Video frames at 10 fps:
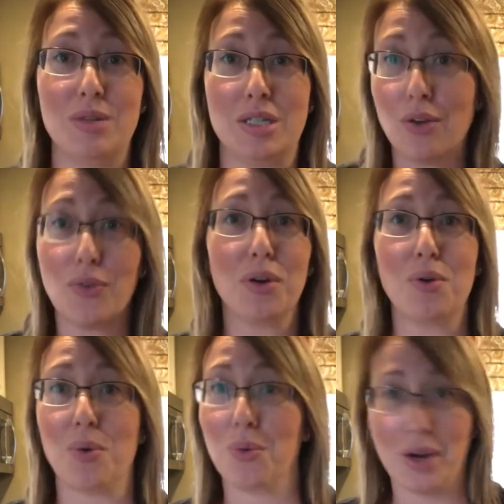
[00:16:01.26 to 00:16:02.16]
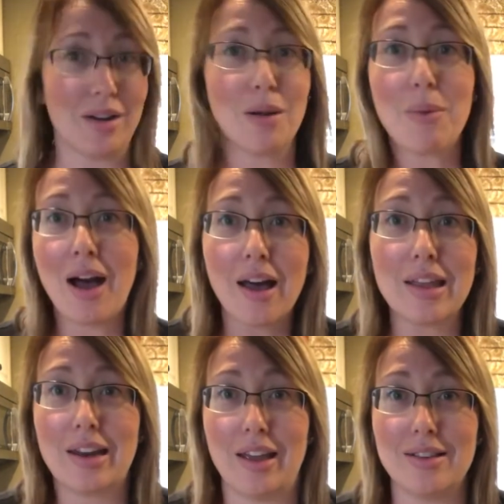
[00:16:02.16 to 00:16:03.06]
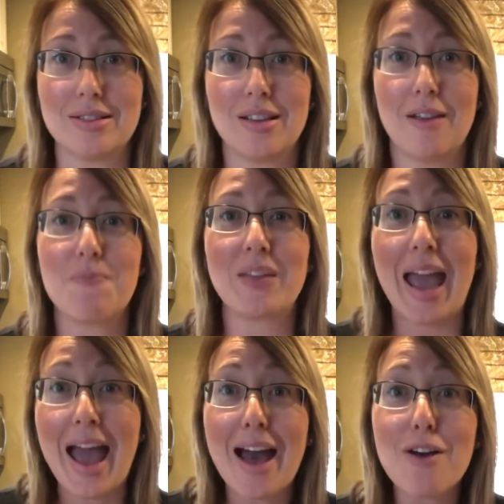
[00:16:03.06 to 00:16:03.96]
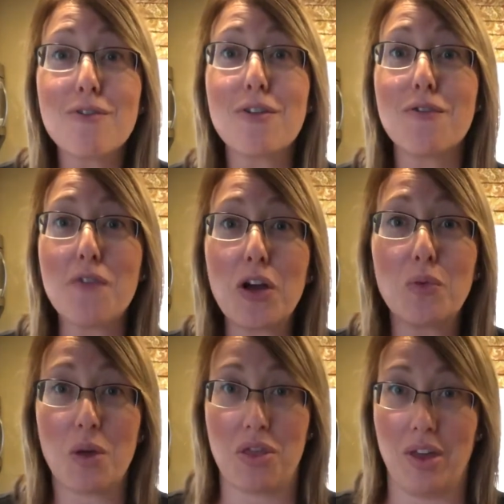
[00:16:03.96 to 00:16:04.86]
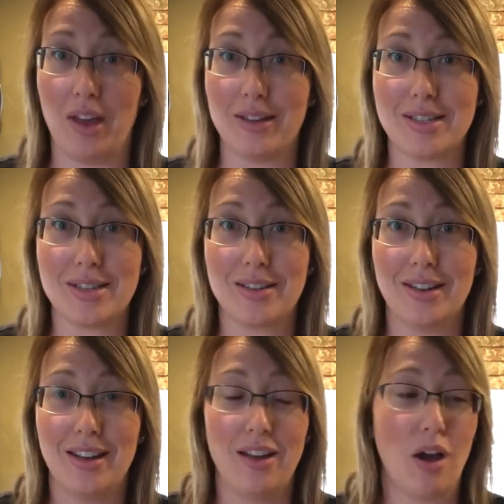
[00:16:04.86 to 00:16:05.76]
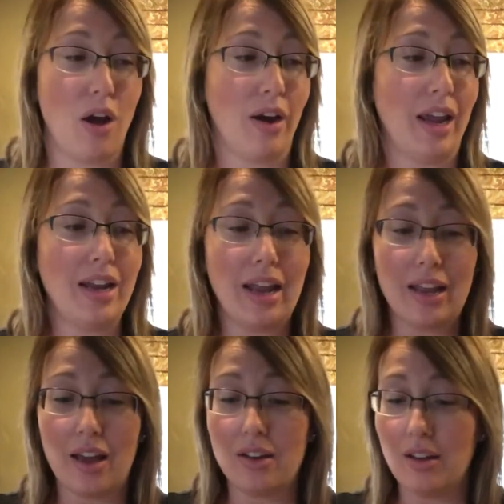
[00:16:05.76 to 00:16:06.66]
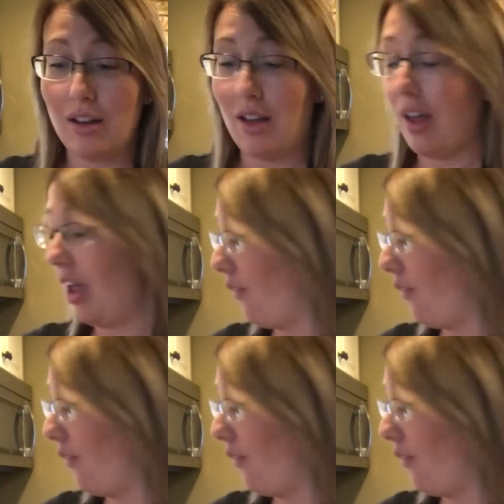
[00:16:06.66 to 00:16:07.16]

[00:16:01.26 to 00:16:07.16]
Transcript: different random holidays. Have fun with it. All right, and if